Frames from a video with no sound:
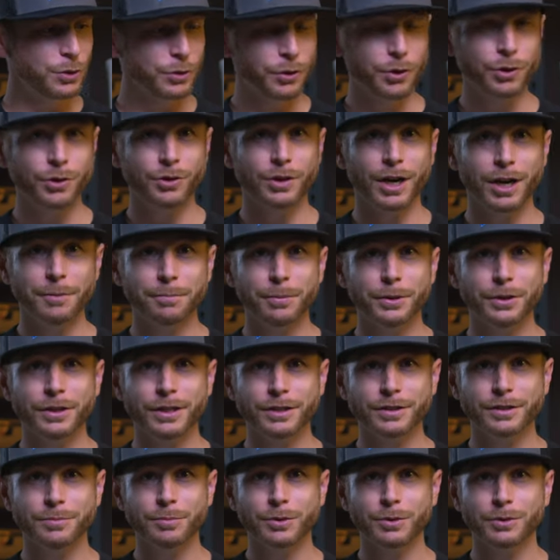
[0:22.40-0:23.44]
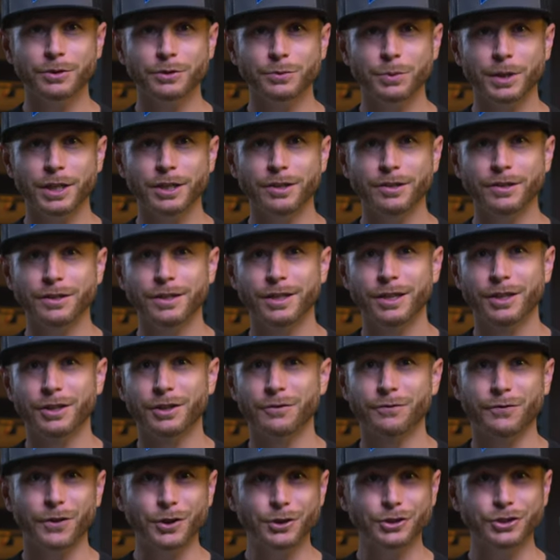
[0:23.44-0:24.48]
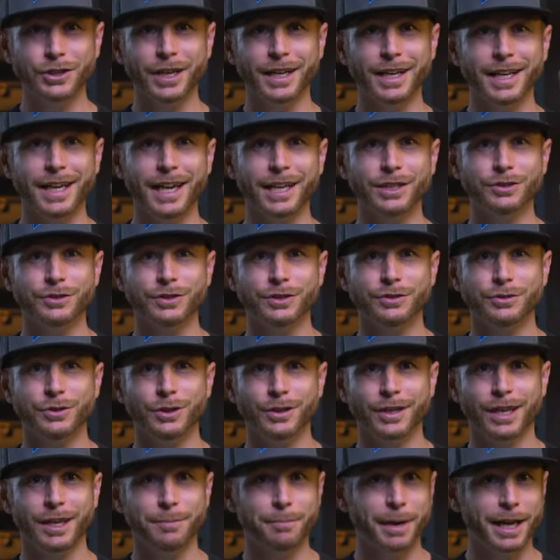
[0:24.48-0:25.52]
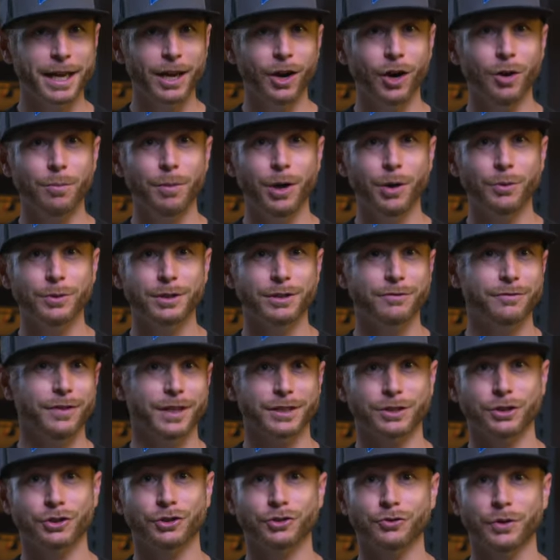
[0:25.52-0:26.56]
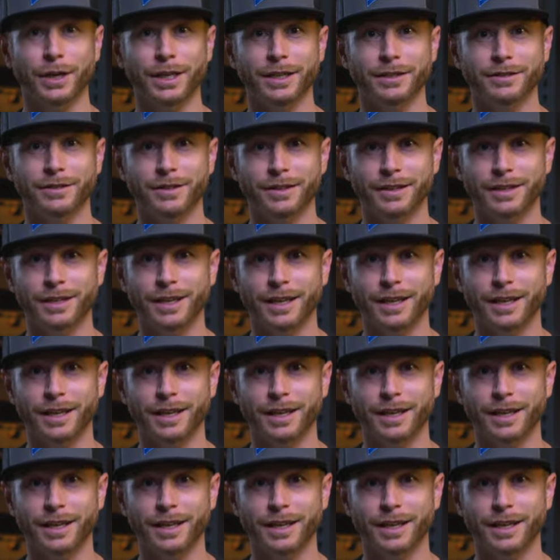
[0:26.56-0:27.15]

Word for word: are a little unpredictable as well. The first shot I actually took hit my elbow and deflected straight into the